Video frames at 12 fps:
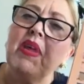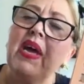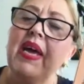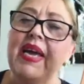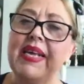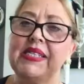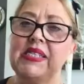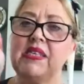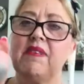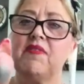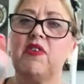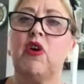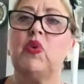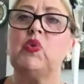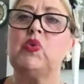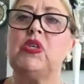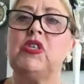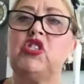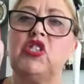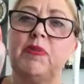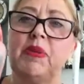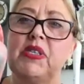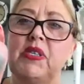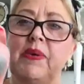a hint of gold
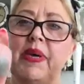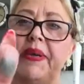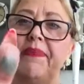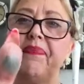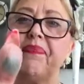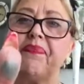shimmer to it.